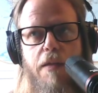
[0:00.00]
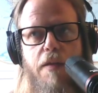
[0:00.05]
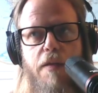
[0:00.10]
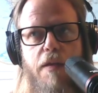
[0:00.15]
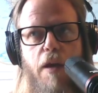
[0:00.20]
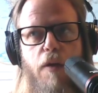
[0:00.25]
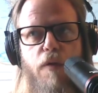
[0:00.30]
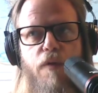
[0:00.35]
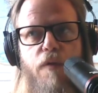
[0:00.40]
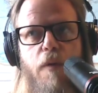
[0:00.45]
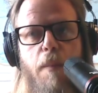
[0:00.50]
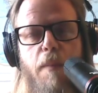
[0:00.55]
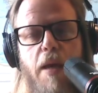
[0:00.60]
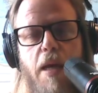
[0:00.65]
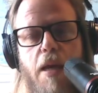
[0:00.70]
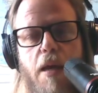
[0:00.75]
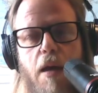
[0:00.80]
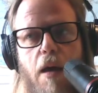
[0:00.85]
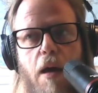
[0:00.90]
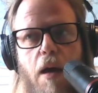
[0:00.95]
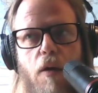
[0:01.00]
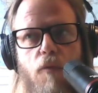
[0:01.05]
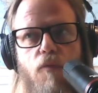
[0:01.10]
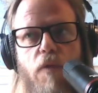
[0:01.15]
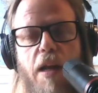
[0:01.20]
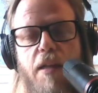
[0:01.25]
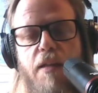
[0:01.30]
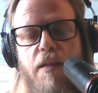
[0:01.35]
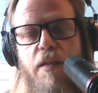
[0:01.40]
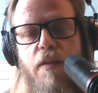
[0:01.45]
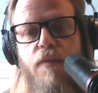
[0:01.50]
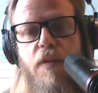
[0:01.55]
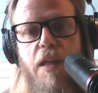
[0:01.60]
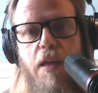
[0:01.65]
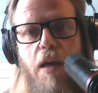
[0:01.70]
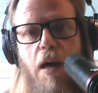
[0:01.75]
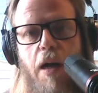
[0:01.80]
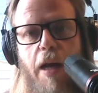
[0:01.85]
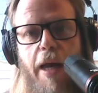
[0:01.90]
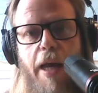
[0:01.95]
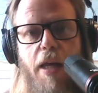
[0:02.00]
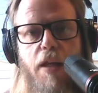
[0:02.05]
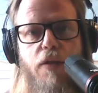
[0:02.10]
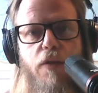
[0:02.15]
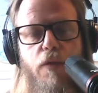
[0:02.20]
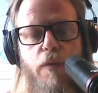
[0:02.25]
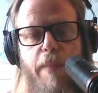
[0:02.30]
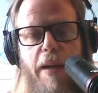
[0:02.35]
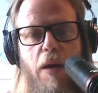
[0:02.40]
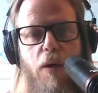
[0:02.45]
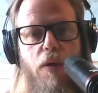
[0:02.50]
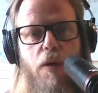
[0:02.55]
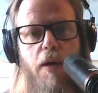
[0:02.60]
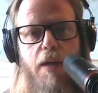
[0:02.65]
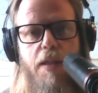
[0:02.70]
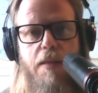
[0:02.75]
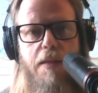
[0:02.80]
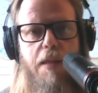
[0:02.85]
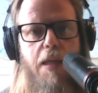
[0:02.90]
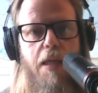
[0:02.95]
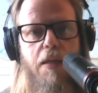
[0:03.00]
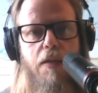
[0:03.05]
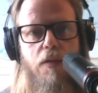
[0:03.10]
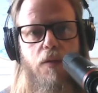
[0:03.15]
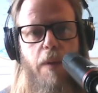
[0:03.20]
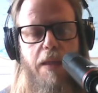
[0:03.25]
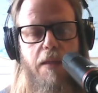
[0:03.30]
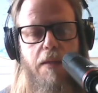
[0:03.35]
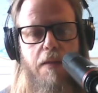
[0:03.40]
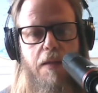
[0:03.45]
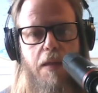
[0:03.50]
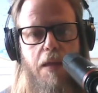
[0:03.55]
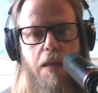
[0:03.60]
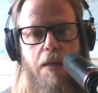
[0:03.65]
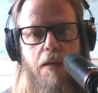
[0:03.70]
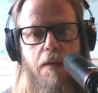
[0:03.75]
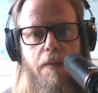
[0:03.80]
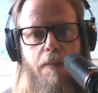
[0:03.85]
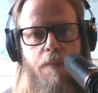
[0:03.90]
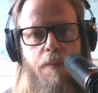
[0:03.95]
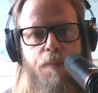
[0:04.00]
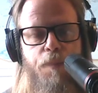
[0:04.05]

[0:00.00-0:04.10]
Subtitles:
so for me at a relatively young age of about 19, 20,